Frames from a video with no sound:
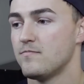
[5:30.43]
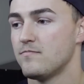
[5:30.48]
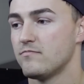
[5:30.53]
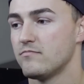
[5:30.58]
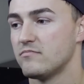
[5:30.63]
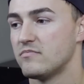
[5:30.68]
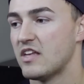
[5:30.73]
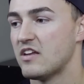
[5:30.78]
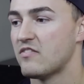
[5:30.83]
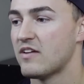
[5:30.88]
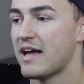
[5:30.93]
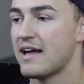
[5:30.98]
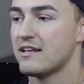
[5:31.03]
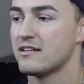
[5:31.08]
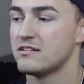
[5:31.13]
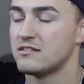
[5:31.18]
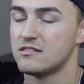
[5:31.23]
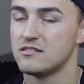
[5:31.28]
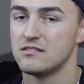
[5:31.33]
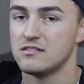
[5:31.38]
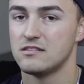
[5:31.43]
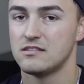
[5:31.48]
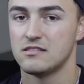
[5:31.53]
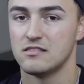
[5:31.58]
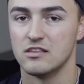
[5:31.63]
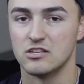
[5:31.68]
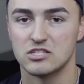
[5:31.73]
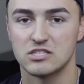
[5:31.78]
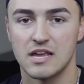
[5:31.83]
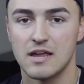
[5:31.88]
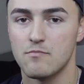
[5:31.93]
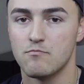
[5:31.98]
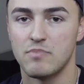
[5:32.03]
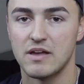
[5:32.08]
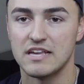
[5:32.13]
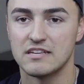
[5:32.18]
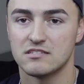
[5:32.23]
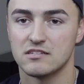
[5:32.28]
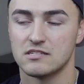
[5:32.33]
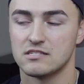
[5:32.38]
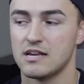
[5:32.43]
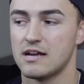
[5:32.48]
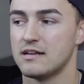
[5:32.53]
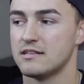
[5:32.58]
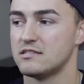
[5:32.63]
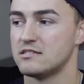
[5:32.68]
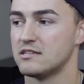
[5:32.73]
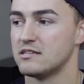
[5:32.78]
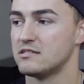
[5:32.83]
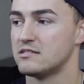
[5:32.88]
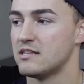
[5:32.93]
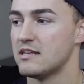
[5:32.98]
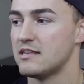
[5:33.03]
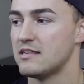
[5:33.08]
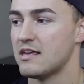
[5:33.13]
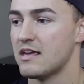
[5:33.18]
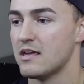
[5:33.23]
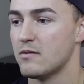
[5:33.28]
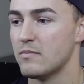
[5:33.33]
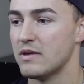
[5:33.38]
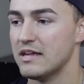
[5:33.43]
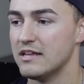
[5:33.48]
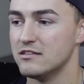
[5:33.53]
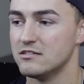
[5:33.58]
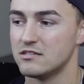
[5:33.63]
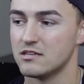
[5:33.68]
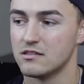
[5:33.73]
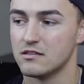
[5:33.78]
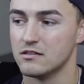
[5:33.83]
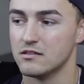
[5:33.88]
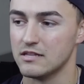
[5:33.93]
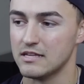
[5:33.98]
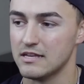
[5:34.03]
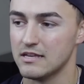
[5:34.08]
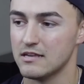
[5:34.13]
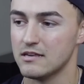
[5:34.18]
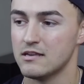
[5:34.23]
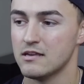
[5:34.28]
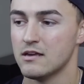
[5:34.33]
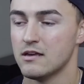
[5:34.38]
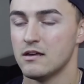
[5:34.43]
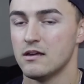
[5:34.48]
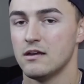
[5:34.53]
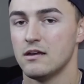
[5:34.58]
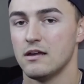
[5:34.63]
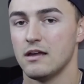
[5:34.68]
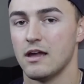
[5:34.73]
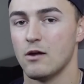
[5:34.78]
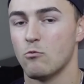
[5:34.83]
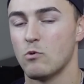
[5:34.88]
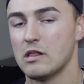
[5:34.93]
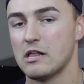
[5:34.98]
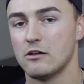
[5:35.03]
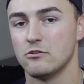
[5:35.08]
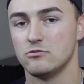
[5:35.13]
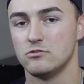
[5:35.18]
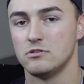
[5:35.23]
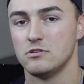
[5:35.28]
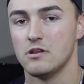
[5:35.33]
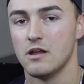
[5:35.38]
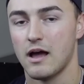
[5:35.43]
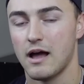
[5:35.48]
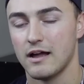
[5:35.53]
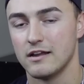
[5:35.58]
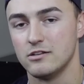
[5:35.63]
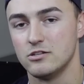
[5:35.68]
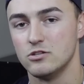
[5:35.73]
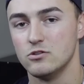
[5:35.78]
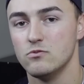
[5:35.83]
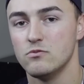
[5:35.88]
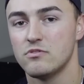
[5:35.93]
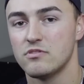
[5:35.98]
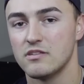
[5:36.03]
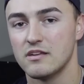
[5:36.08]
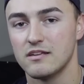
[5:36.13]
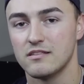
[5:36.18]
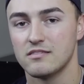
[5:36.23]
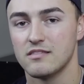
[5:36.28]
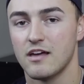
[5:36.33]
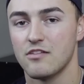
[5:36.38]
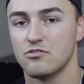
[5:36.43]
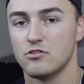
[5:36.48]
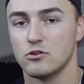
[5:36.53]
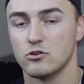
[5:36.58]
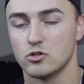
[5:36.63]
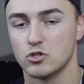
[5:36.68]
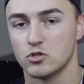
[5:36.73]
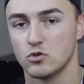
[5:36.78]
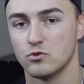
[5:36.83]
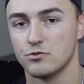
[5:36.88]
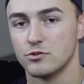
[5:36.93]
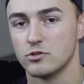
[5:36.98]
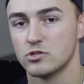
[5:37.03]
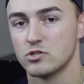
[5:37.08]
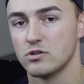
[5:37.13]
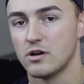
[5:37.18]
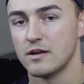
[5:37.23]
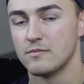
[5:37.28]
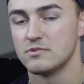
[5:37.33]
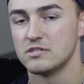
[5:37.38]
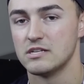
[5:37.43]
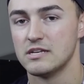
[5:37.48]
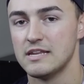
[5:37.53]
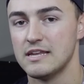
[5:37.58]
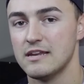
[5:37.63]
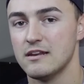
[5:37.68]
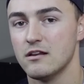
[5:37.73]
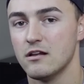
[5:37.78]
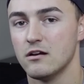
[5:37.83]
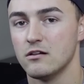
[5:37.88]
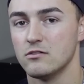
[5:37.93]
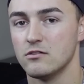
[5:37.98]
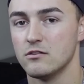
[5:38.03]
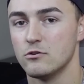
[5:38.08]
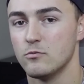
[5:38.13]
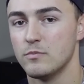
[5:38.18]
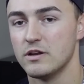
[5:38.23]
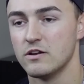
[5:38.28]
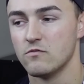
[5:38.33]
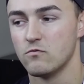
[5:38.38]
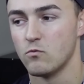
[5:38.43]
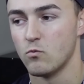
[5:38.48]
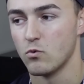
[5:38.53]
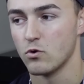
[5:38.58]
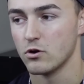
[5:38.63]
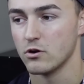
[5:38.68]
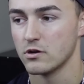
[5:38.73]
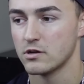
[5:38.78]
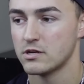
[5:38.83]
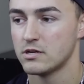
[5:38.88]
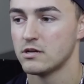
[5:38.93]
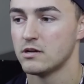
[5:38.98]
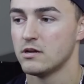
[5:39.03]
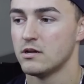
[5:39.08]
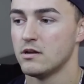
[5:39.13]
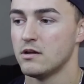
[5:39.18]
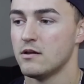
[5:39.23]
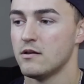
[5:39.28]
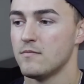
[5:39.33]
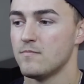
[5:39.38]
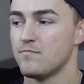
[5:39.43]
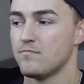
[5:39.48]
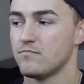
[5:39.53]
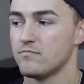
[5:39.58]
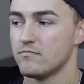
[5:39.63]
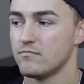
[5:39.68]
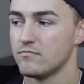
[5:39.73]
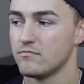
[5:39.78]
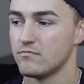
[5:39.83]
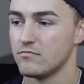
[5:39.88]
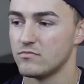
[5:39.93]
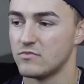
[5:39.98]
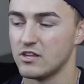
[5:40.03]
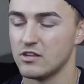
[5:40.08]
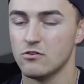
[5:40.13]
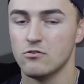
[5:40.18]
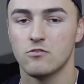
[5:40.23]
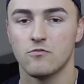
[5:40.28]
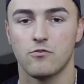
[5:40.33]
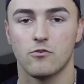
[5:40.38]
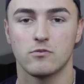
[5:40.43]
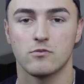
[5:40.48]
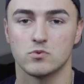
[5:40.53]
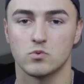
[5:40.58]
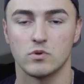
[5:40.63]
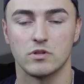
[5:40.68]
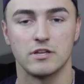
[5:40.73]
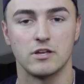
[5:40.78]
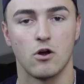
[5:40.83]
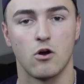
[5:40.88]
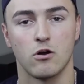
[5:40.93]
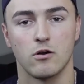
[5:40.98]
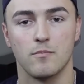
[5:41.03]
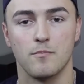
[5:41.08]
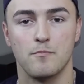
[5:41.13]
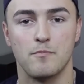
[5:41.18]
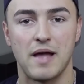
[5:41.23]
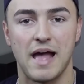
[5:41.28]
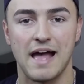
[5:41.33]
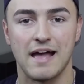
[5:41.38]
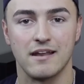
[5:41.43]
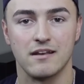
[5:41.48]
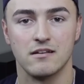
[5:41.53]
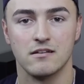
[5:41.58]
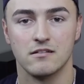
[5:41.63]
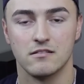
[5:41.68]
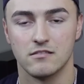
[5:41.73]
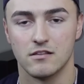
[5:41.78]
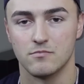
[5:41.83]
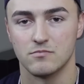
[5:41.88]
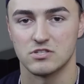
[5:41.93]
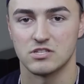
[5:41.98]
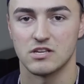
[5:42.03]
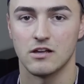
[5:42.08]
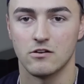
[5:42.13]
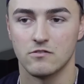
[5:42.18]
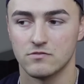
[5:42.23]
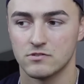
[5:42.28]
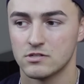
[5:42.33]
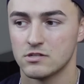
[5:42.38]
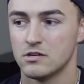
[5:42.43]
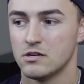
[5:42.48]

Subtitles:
They've had the same base design since they came into the league, and while I do think that their shoulder stripes need a little bit of work, the uniforms really aren't bad themselves.